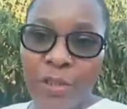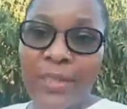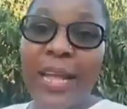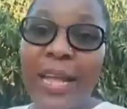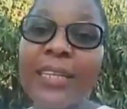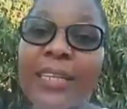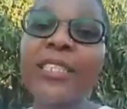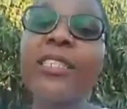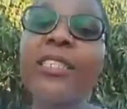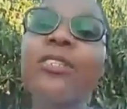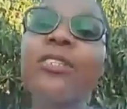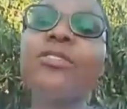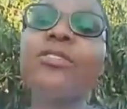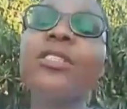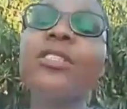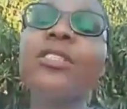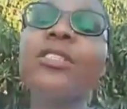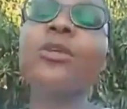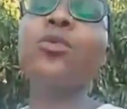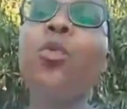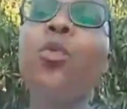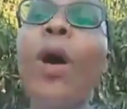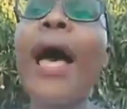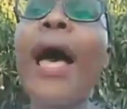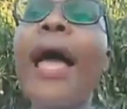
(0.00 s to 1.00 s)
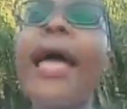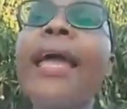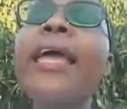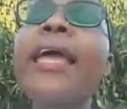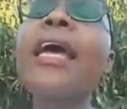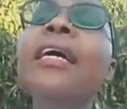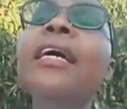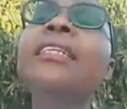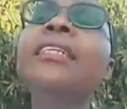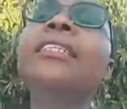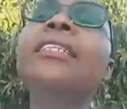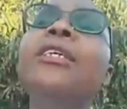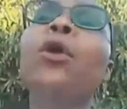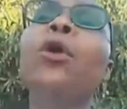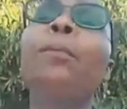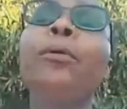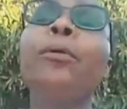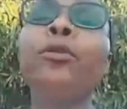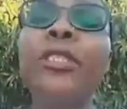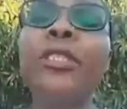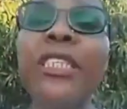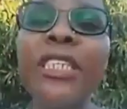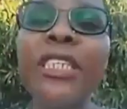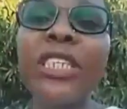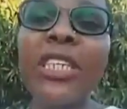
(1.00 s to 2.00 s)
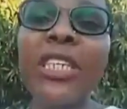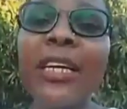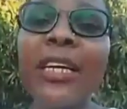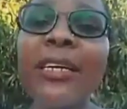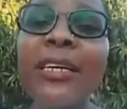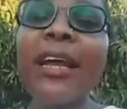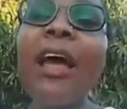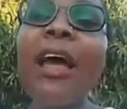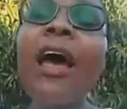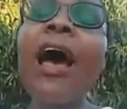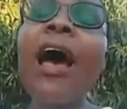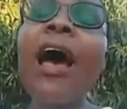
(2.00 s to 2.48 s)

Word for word: That's the reason why the opposition